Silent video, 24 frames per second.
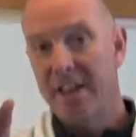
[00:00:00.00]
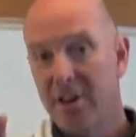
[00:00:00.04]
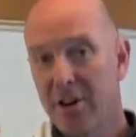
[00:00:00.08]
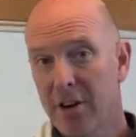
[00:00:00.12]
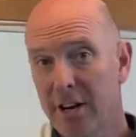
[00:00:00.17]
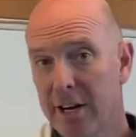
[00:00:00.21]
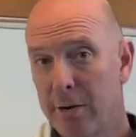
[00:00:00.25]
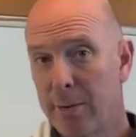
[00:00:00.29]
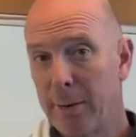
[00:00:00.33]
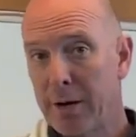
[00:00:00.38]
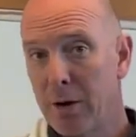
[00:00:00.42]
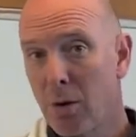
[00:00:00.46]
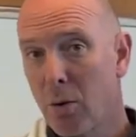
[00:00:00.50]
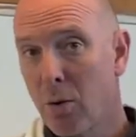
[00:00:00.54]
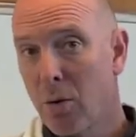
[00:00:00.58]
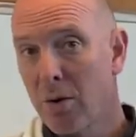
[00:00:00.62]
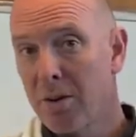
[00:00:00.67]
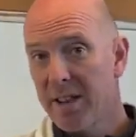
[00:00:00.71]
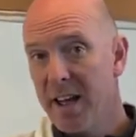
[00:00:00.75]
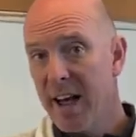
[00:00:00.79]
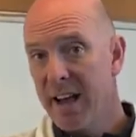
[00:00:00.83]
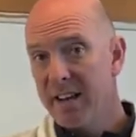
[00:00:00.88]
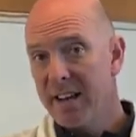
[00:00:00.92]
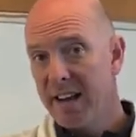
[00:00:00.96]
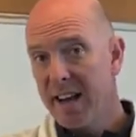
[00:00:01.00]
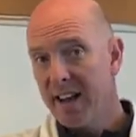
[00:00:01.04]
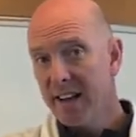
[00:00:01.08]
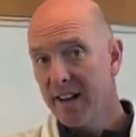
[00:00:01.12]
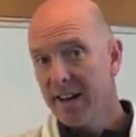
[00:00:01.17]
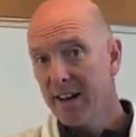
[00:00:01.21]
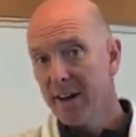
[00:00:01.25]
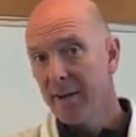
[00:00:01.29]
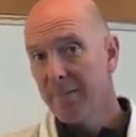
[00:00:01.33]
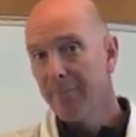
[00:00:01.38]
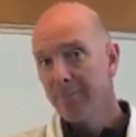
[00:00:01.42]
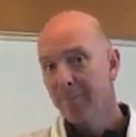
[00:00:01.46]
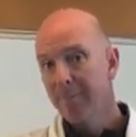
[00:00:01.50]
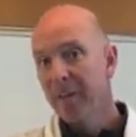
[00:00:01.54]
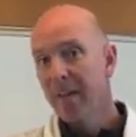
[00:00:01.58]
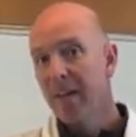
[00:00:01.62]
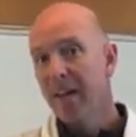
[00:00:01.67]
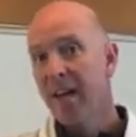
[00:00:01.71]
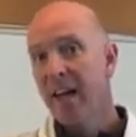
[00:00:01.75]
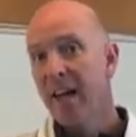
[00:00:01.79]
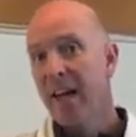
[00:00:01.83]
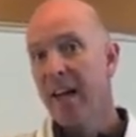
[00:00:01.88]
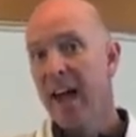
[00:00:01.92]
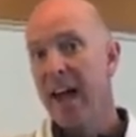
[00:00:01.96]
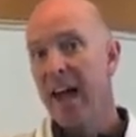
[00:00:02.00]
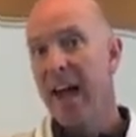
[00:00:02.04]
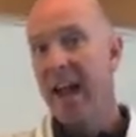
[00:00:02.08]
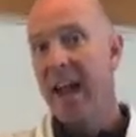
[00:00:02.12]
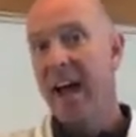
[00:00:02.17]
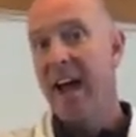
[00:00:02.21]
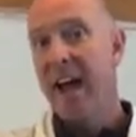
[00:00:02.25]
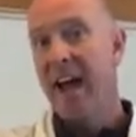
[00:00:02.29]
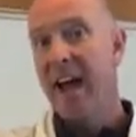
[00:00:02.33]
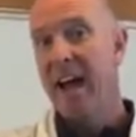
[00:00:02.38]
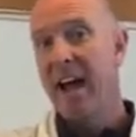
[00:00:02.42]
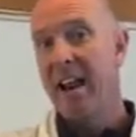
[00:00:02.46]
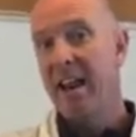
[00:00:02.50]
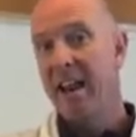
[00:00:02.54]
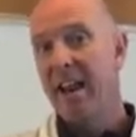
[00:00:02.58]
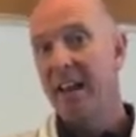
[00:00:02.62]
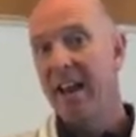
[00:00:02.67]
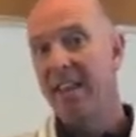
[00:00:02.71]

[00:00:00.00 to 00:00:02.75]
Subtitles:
you're going to record that data, and